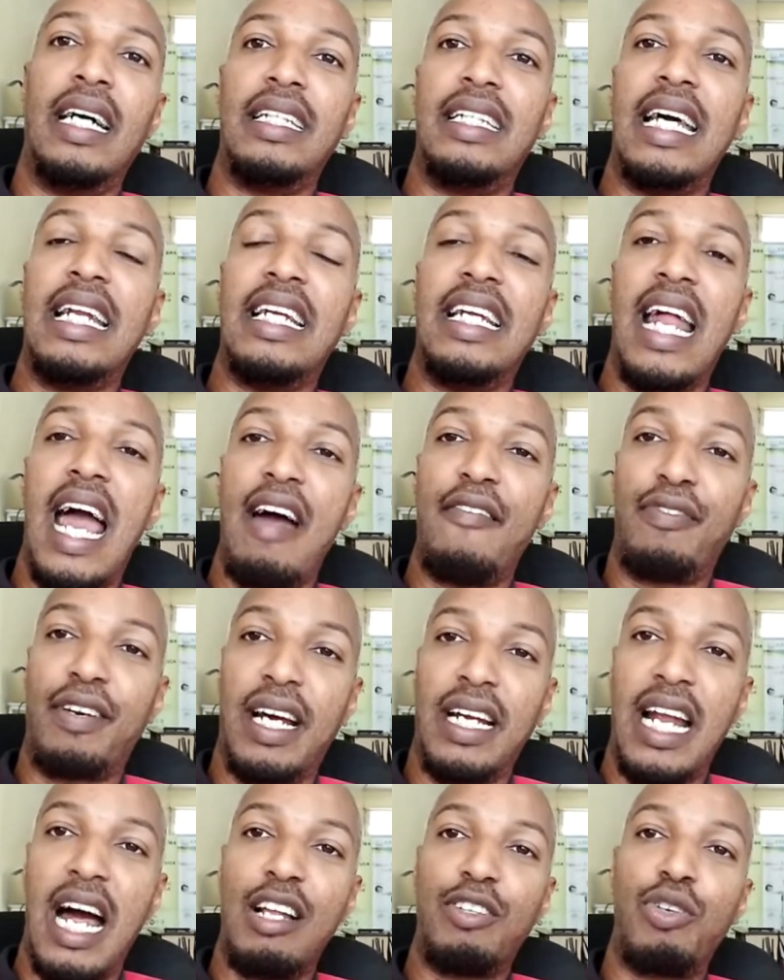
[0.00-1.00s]
than in
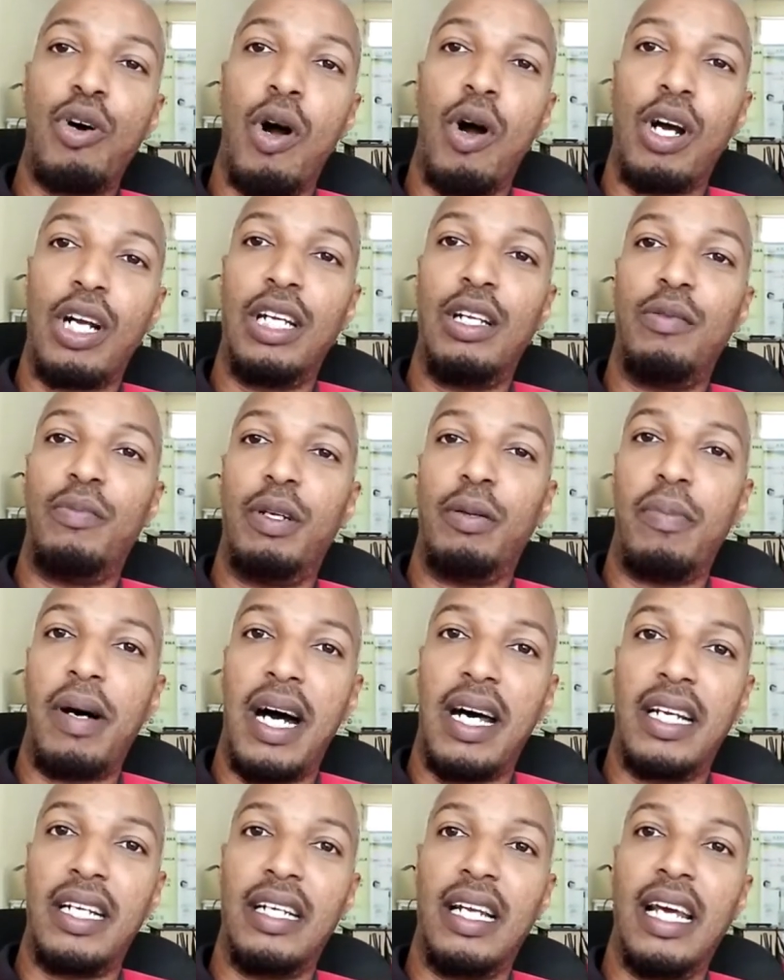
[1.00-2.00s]
Africa. And I'll talk a little bit
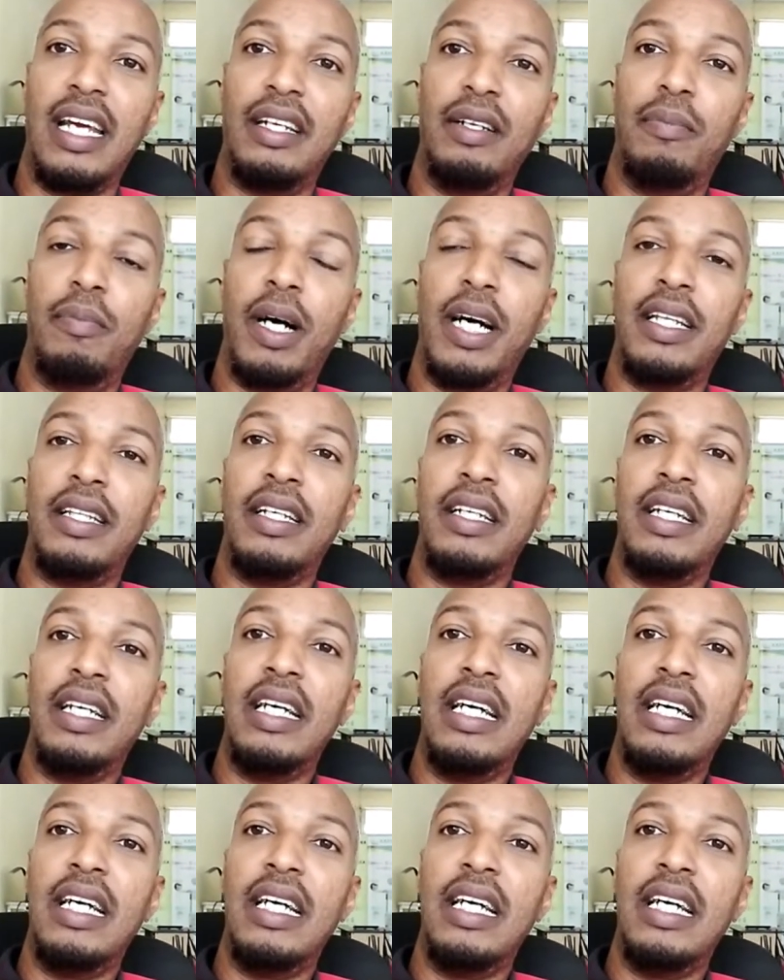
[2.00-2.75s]
about it later. But